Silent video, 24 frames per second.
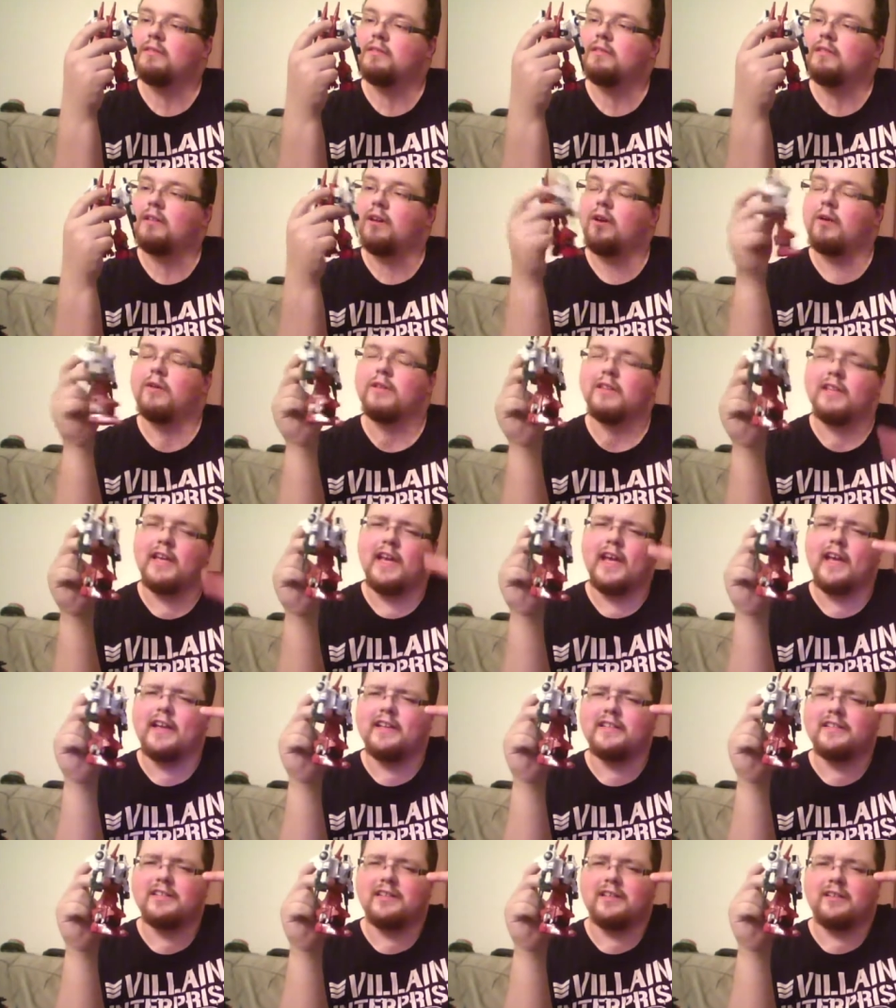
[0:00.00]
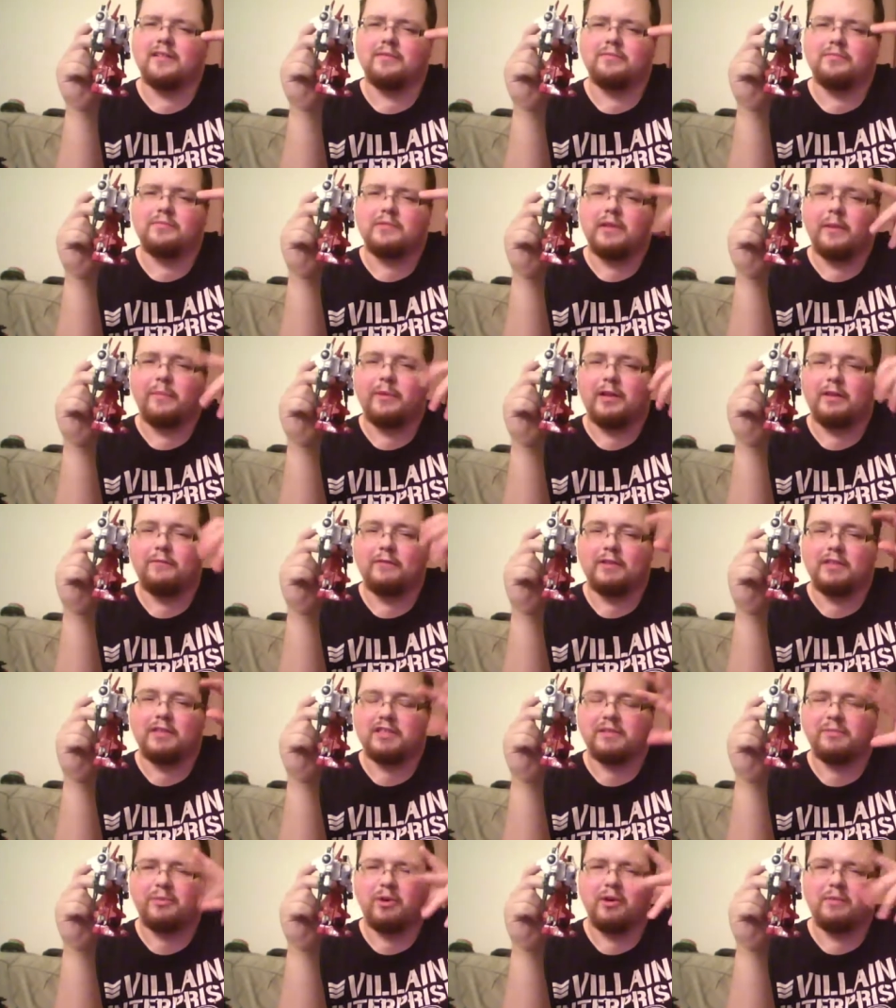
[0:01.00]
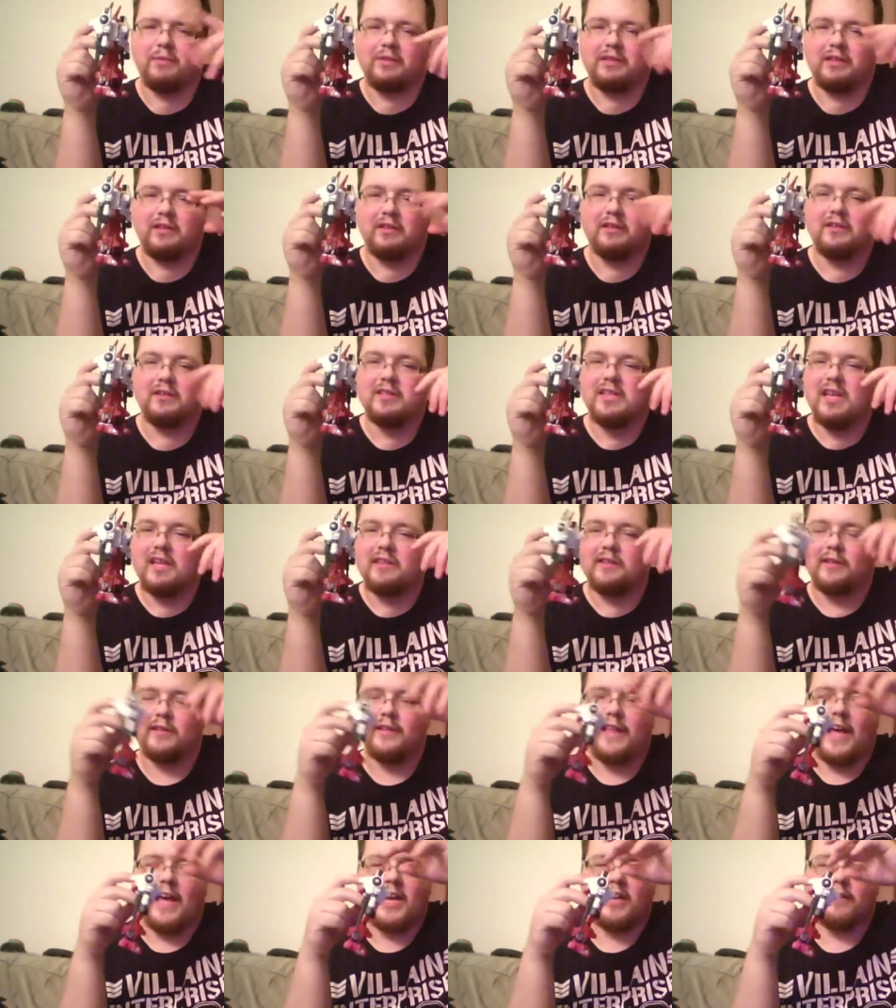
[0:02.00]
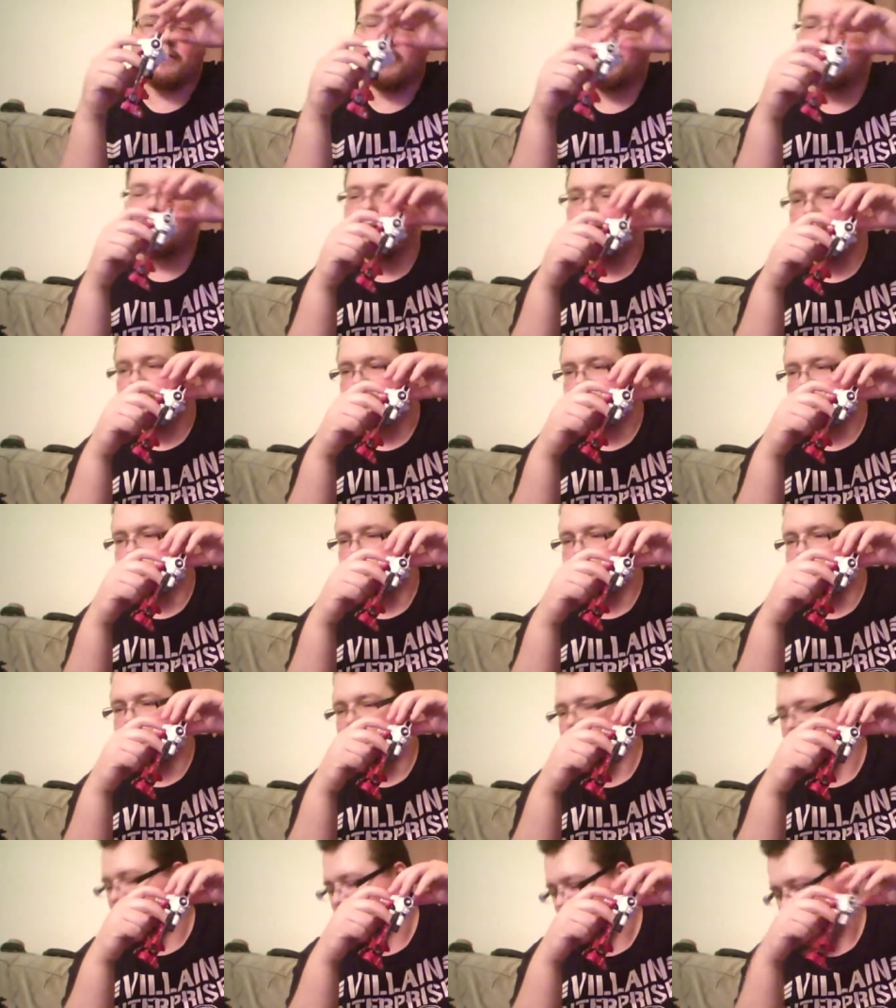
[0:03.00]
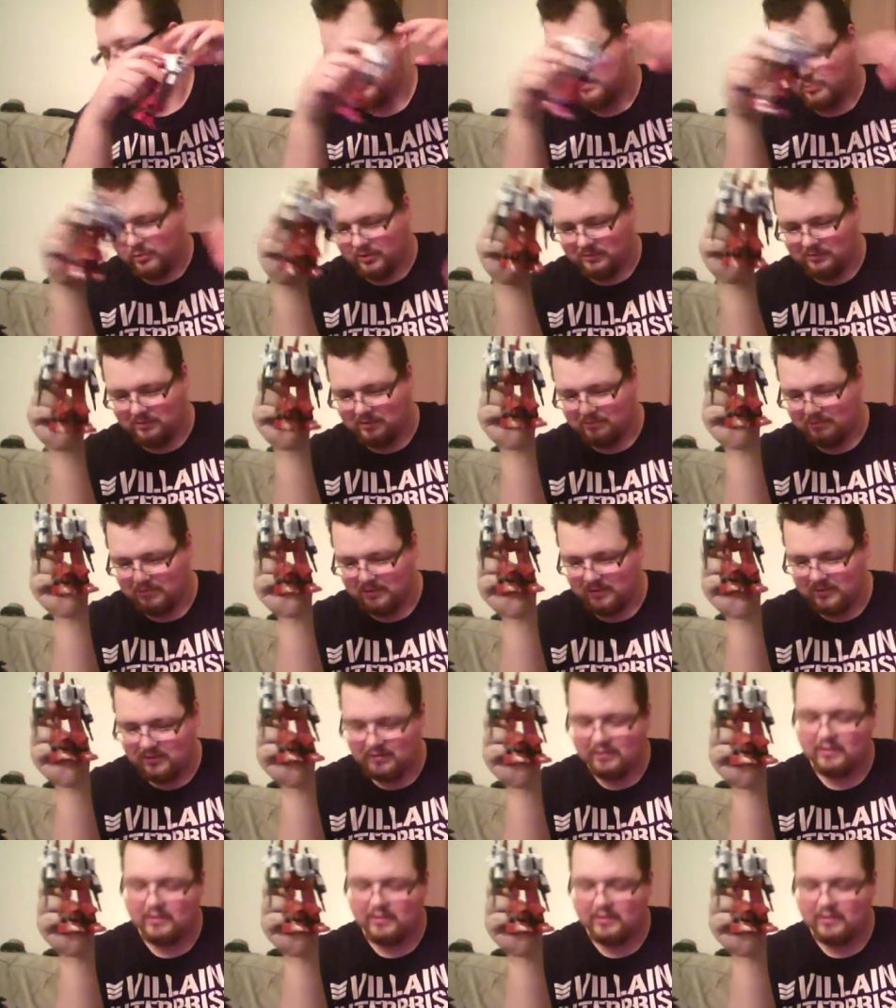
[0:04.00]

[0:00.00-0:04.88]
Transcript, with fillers: Oh, and the head's a, a bit of a disappointment, the The lack of a ball joint is a disappointment.